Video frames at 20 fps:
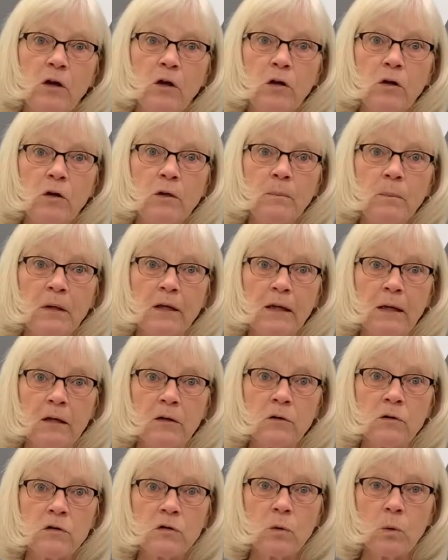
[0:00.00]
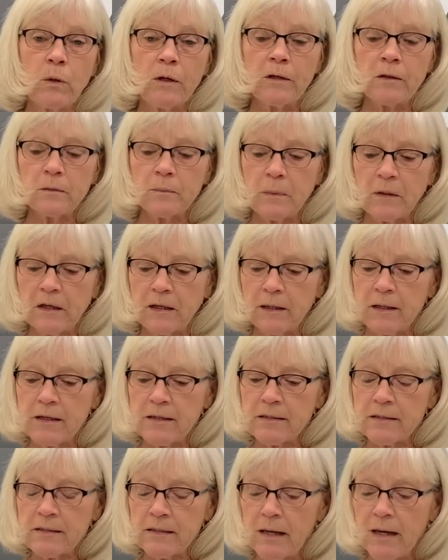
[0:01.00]
good beginner's quilt
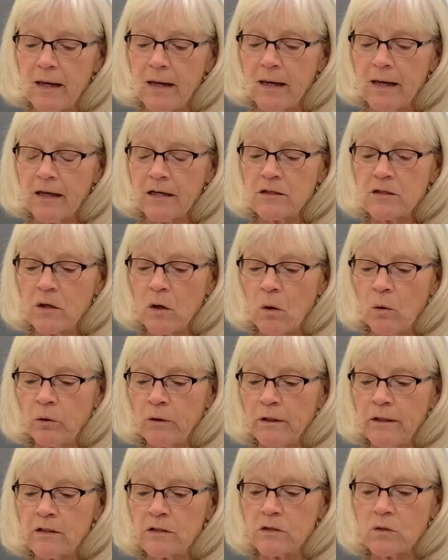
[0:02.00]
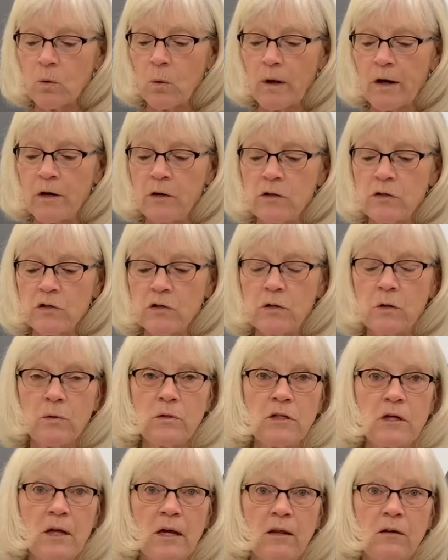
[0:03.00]
because it's only squares
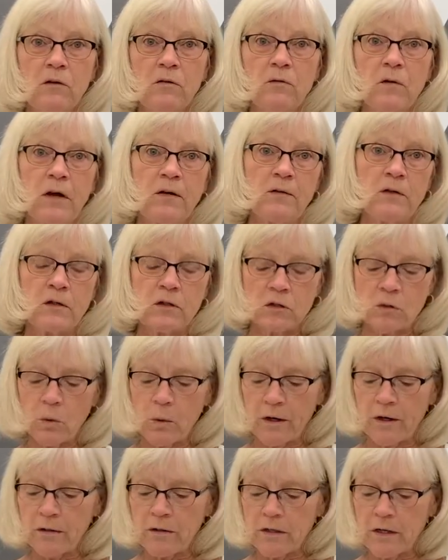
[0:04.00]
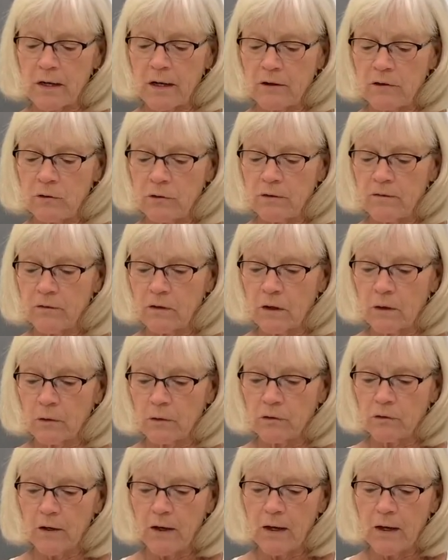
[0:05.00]
sewn together, 5-inch squares, 100 of those.